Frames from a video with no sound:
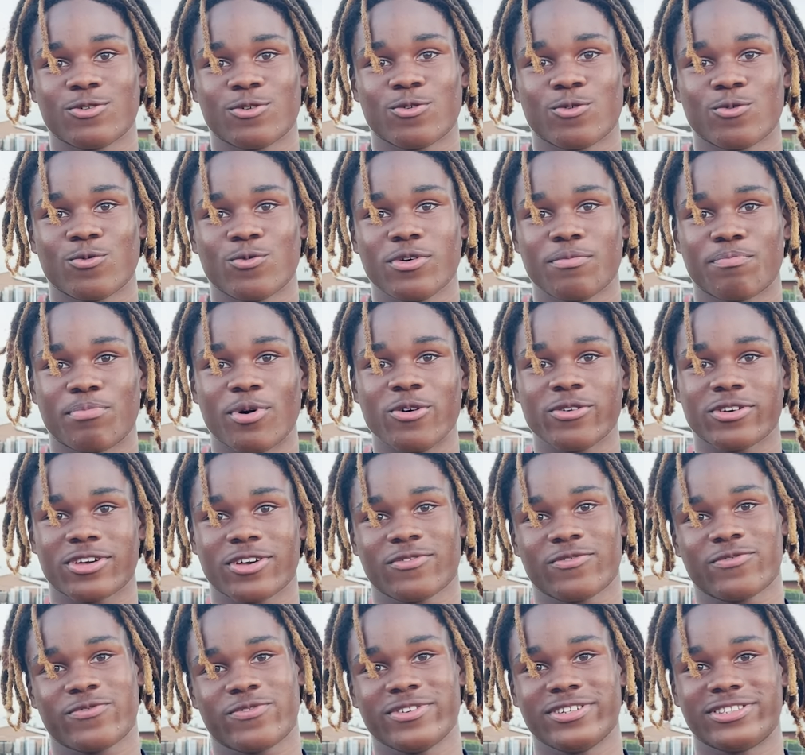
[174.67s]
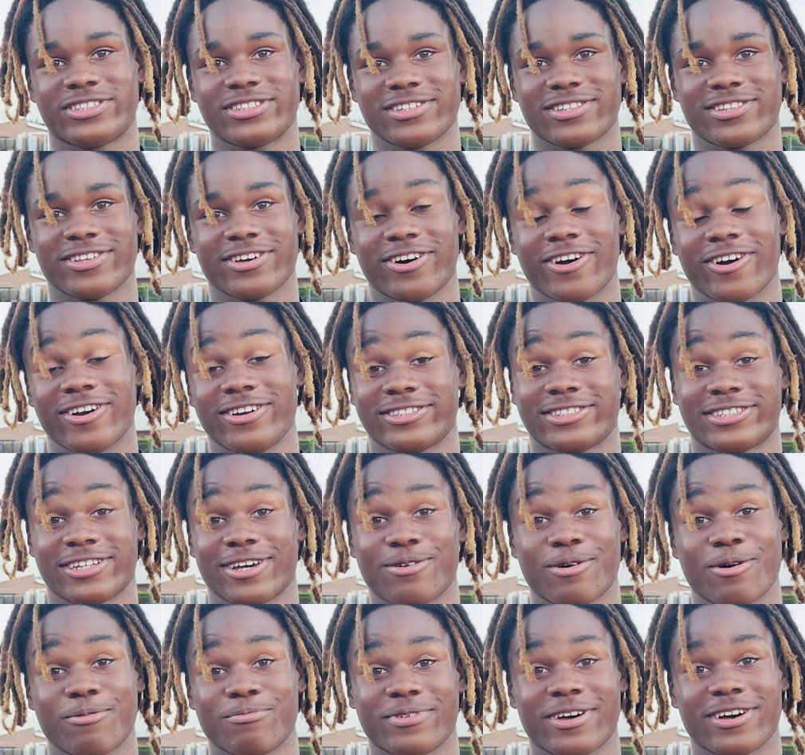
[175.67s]
We both give each other a hard time,
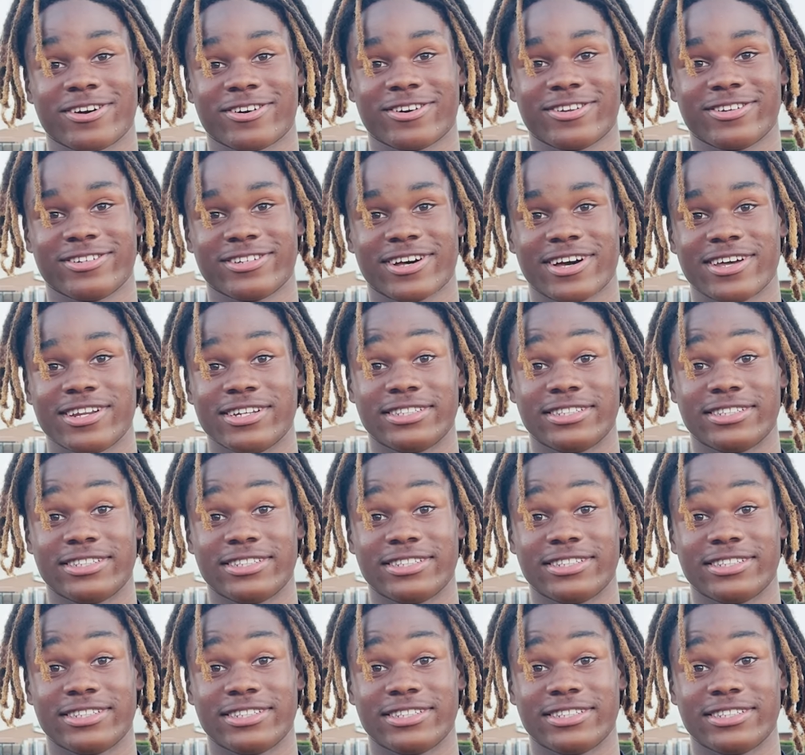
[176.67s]
I'm not going to lie.